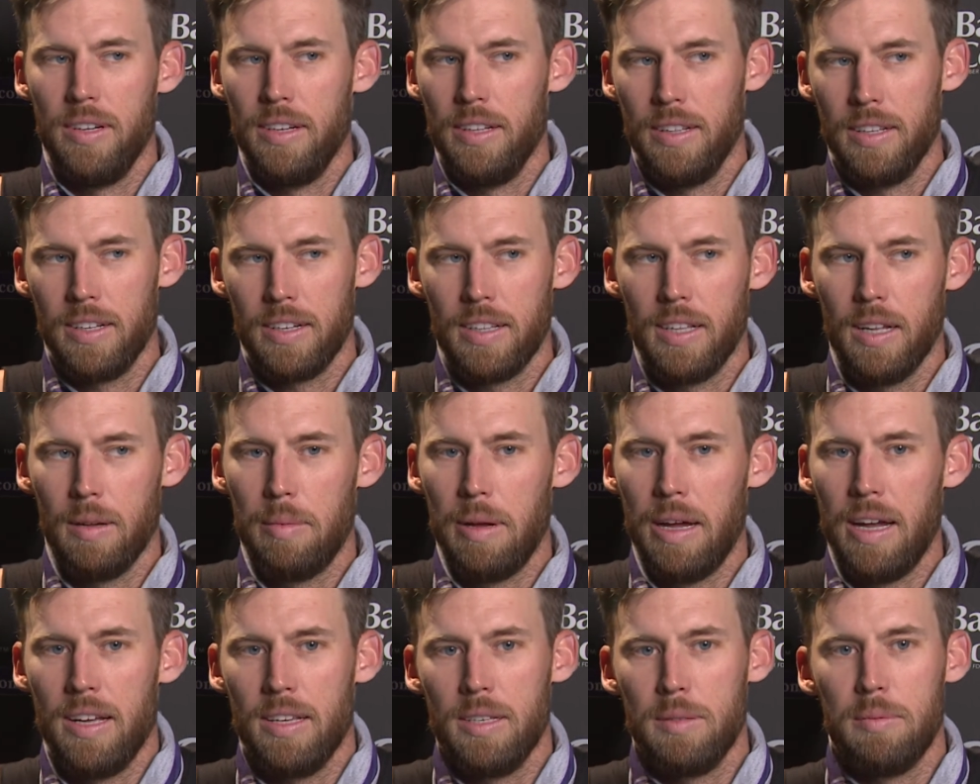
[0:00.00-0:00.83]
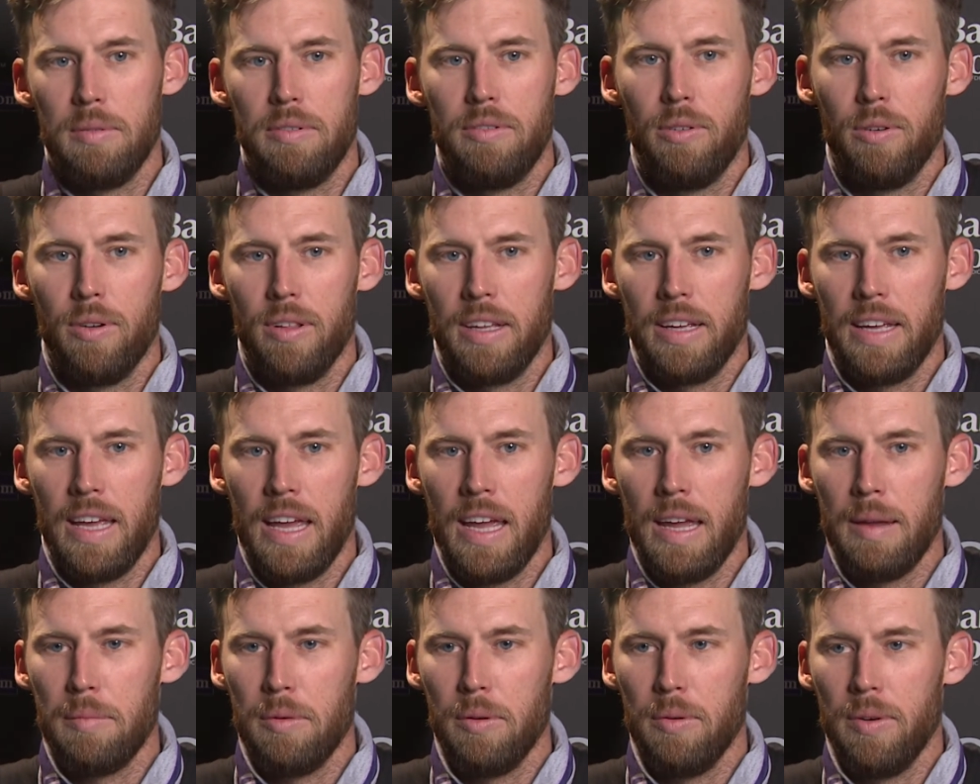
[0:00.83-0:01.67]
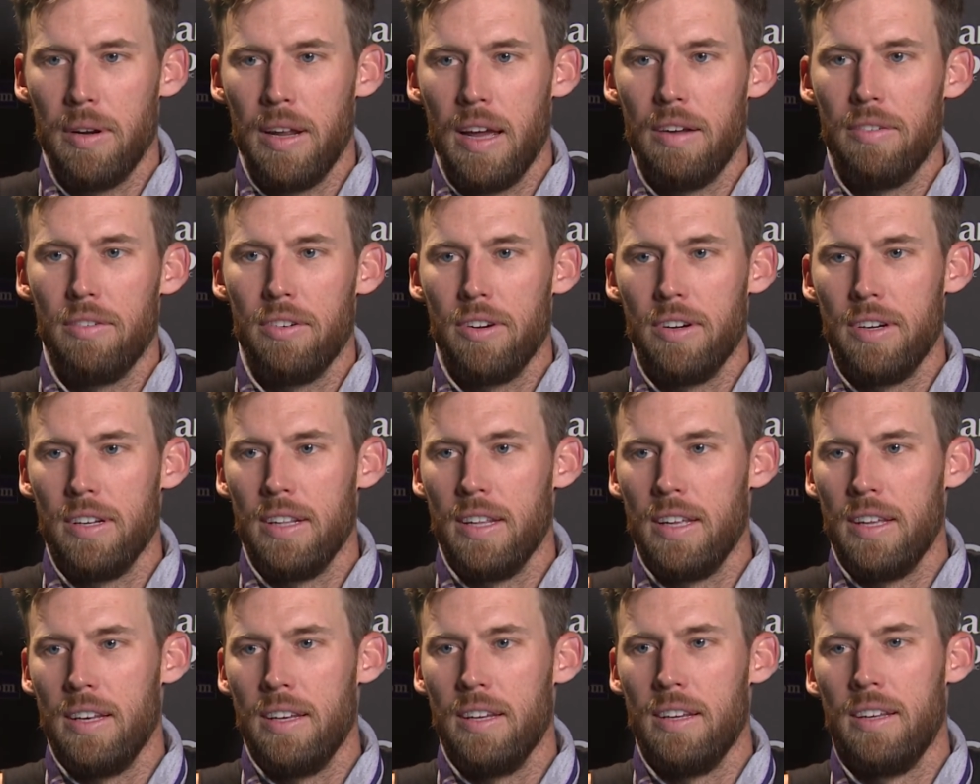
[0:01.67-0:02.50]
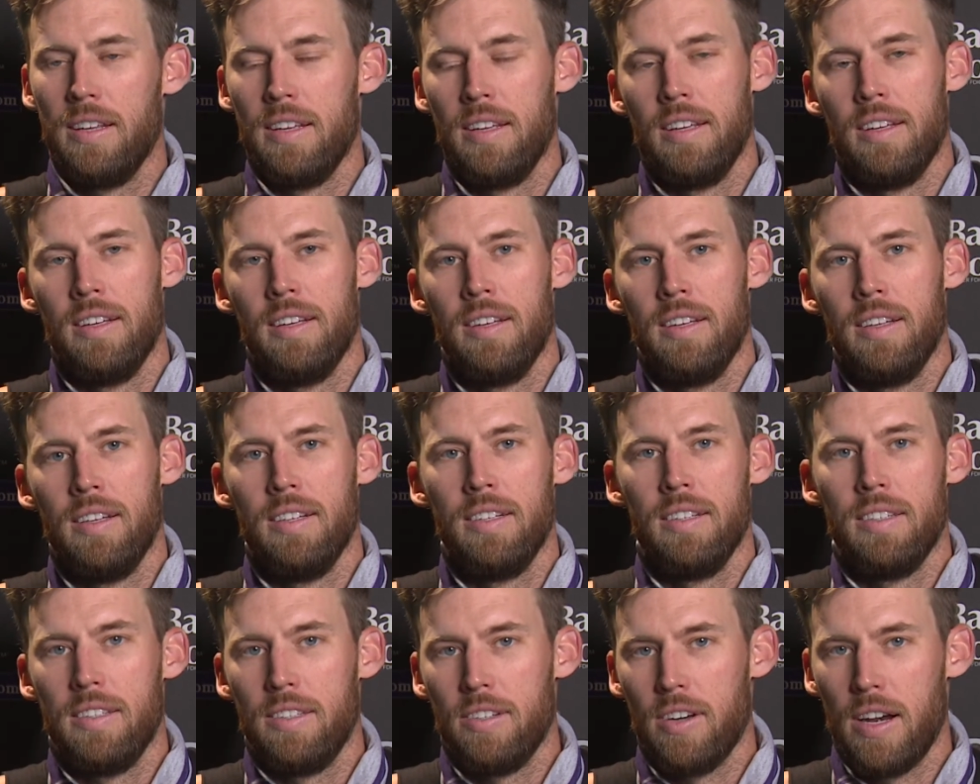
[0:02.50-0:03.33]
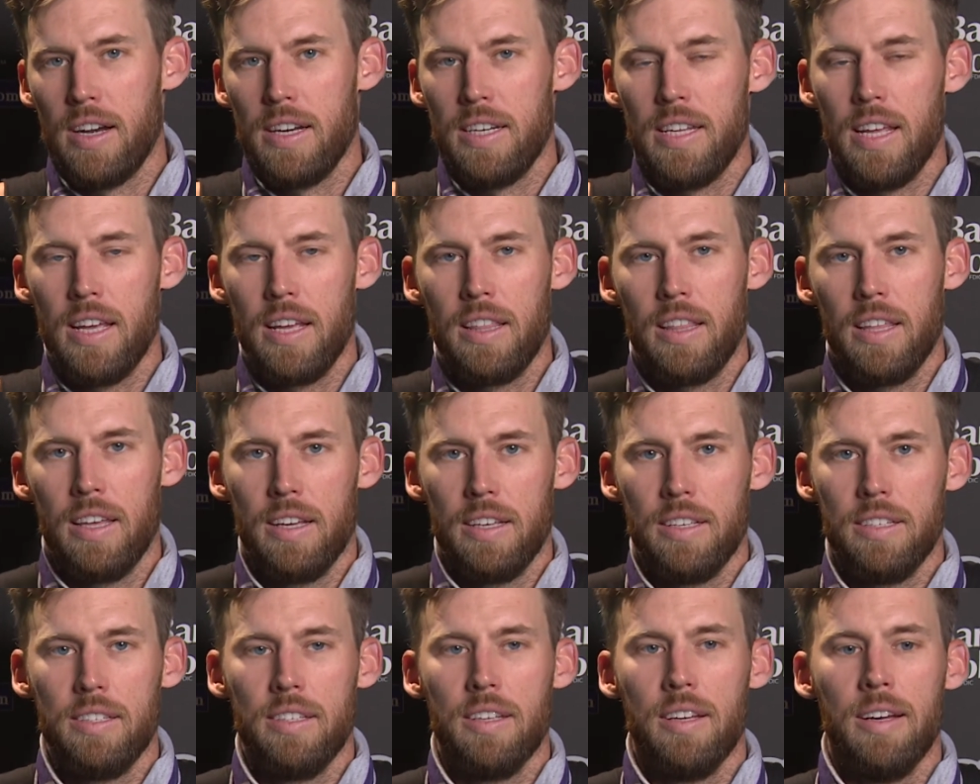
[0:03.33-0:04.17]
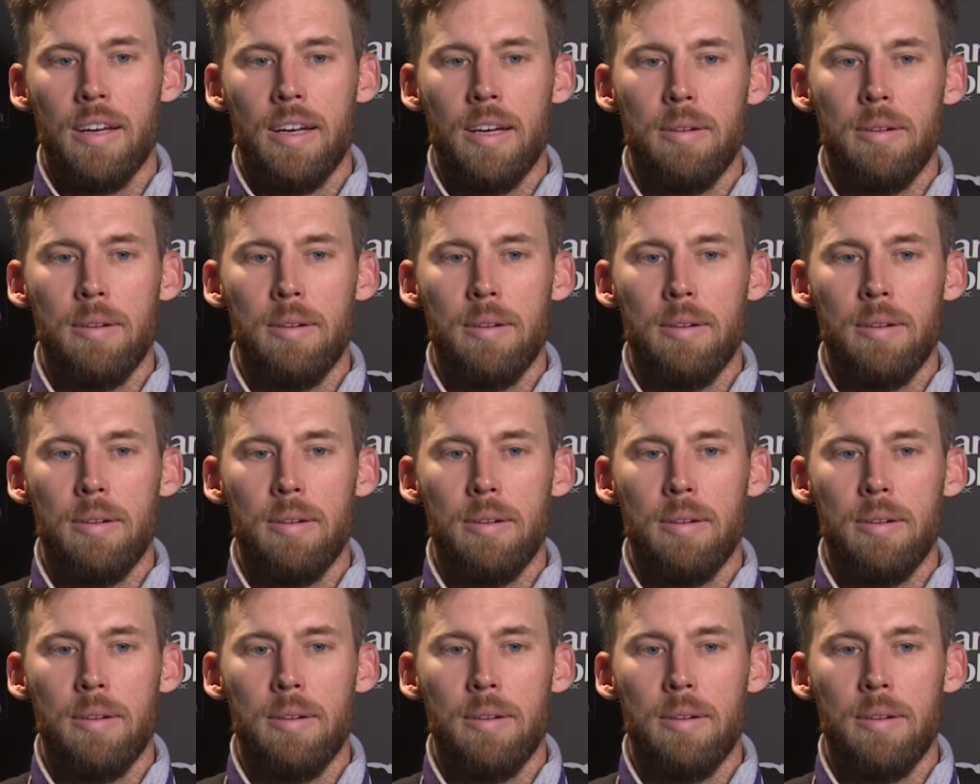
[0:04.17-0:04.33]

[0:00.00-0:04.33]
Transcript: it in the clubhouse before the game or whatever, and then try to take things,